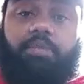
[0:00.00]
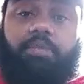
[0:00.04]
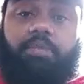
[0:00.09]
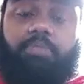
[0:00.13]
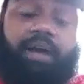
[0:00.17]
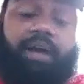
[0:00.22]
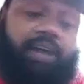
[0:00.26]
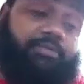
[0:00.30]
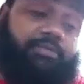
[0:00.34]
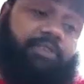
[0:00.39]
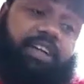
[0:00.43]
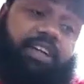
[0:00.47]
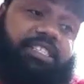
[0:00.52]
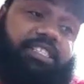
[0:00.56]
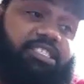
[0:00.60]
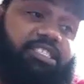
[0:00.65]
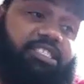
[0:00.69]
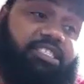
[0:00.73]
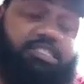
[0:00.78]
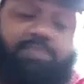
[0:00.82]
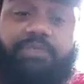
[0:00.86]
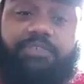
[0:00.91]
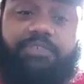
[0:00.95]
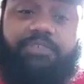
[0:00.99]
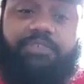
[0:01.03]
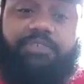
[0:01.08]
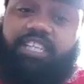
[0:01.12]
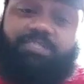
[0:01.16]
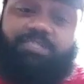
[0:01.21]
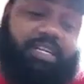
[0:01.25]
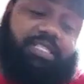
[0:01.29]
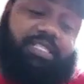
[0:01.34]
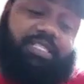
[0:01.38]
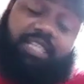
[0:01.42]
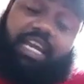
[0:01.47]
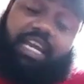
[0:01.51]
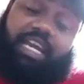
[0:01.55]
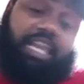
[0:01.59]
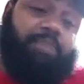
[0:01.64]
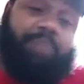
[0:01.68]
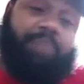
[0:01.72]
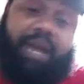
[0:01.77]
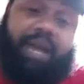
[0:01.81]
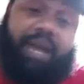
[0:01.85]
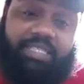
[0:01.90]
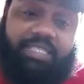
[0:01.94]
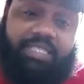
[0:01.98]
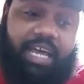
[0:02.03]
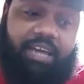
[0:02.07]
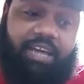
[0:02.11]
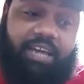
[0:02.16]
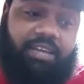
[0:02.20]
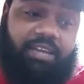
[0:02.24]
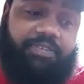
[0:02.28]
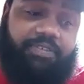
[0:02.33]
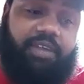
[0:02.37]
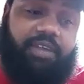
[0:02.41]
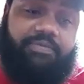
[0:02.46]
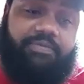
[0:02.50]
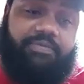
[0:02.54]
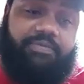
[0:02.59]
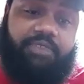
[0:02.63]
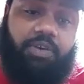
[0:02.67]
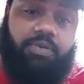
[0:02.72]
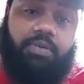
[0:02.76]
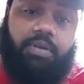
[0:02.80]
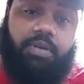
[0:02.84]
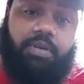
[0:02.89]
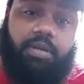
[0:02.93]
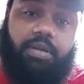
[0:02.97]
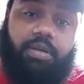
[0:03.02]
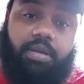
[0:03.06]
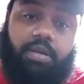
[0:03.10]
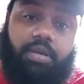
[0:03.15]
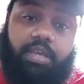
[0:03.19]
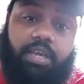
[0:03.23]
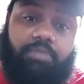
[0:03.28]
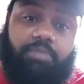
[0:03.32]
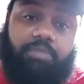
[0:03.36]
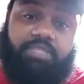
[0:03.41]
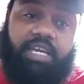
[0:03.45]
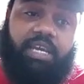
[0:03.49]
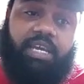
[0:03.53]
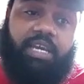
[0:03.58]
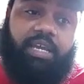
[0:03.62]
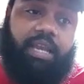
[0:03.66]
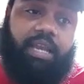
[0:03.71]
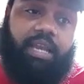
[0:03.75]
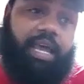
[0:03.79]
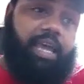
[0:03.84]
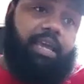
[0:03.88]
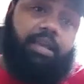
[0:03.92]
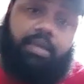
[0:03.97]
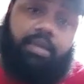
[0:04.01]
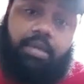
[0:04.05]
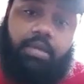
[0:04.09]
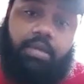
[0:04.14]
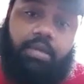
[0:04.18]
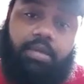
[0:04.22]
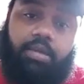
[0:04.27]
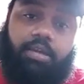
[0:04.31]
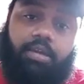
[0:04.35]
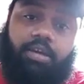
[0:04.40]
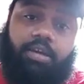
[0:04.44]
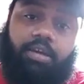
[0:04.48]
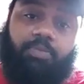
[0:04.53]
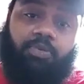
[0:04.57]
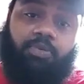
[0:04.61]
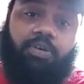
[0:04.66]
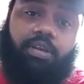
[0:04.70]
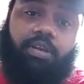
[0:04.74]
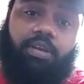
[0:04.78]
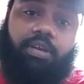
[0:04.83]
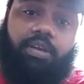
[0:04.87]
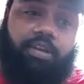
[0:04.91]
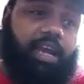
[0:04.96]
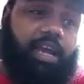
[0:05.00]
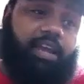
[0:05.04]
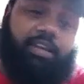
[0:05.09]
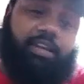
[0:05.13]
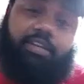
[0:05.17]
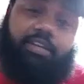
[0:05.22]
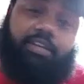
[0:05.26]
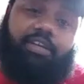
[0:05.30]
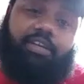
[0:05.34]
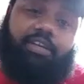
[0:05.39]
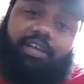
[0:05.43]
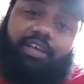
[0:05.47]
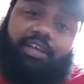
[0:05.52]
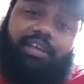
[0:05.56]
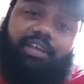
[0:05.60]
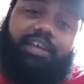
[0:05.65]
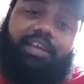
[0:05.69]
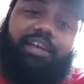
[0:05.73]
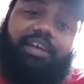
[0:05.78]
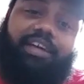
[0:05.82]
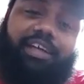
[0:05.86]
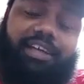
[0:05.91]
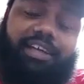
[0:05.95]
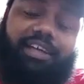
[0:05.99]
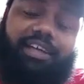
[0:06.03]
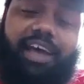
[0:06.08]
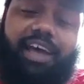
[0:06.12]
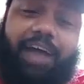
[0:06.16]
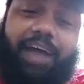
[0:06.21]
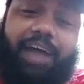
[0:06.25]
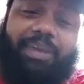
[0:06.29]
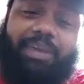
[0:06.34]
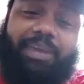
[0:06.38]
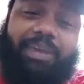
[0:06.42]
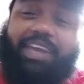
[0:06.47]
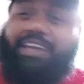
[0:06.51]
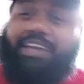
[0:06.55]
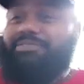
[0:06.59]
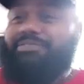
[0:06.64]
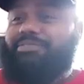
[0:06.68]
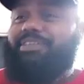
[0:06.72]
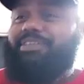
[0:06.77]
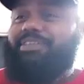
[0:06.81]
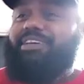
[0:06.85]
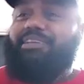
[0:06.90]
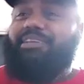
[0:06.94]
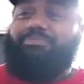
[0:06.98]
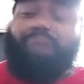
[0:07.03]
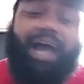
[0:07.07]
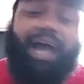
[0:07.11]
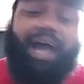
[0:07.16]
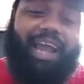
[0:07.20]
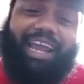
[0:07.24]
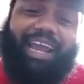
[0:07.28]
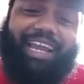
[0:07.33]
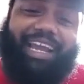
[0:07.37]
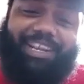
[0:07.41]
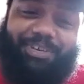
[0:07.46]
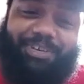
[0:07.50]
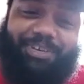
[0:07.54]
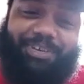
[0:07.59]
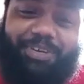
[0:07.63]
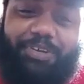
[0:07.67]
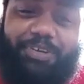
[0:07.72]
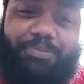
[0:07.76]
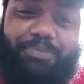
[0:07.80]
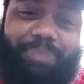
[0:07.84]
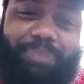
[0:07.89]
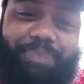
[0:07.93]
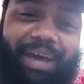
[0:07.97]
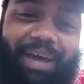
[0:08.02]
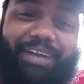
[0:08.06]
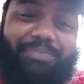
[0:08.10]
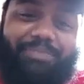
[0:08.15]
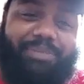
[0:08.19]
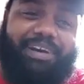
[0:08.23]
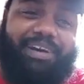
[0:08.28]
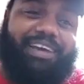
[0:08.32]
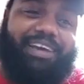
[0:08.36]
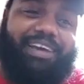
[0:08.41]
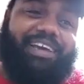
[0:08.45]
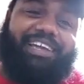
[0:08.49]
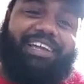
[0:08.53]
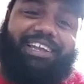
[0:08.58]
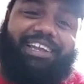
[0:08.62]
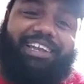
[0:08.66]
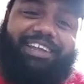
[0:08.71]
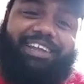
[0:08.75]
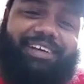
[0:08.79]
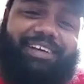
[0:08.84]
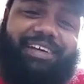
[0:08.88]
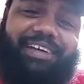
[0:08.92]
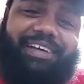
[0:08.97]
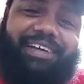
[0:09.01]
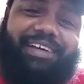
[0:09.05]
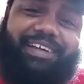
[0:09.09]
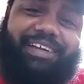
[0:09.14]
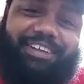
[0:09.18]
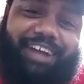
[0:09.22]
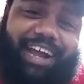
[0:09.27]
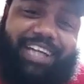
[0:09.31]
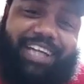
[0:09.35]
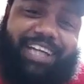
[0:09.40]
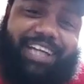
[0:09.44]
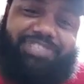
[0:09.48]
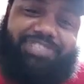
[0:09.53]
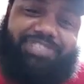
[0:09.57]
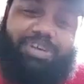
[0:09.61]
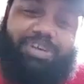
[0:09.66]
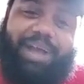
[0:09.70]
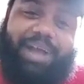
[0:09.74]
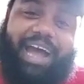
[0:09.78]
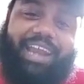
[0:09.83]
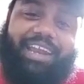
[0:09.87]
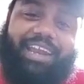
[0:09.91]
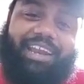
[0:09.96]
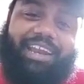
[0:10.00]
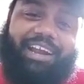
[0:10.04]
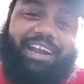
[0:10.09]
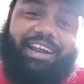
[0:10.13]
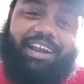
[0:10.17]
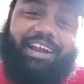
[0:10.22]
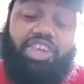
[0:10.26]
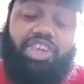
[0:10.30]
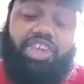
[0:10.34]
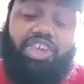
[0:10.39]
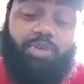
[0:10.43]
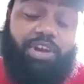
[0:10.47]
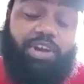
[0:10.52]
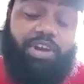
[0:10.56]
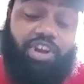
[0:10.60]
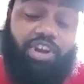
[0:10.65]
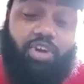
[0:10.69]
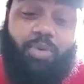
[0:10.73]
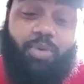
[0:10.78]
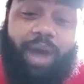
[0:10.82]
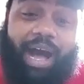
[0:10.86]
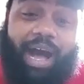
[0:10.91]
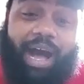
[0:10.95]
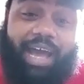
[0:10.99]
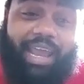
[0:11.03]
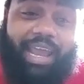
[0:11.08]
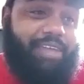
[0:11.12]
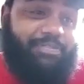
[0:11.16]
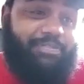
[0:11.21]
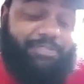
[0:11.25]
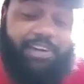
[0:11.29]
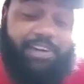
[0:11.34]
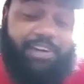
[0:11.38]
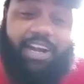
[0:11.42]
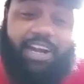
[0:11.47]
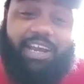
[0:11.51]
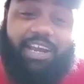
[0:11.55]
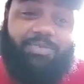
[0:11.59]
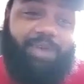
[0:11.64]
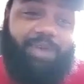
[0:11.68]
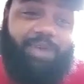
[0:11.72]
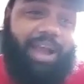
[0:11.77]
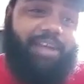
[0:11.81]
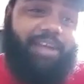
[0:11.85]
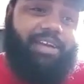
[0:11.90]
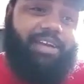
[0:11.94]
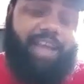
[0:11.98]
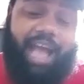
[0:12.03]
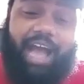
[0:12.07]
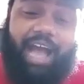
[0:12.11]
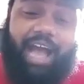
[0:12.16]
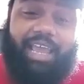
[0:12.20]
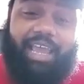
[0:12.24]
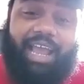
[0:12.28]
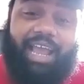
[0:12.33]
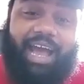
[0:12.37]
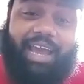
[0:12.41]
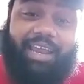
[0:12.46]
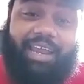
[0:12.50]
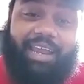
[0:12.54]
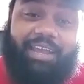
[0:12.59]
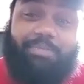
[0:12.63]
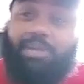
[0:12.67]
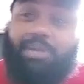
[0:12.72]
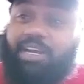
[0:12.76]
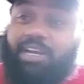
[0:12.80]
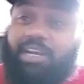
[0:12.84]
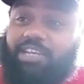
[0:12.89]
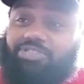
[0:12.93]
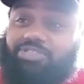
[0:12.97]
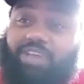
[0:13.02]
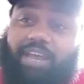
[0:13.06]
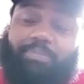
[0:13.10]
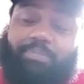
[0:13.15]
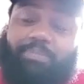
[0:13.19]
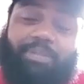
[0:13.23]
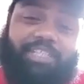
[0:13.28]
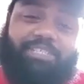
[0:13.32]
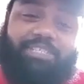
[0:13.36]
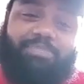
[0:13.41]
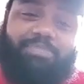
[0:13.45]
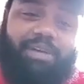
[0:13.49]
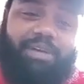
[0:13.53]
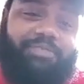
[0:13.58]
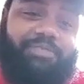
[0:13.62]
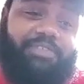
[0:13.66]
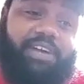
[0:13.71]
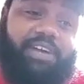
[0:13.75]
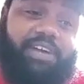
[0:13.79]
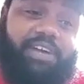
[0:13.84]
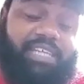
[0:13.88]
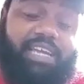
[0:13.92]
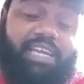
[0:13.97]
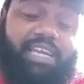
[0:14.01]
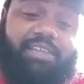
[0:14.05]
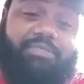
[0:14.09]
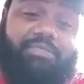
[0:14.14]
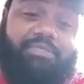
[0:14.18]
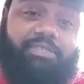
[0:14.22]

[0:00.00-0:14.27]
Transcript: by racist motherfuckers because anybody's allowed to fucking vote. You know what I'm saying? Like, come on, look at look, I mean, Biden ain't doing no better, but look, look how Trump got in there. You wanna know why that fucking er, how he got in? Because you had a bunch of motherfuckers that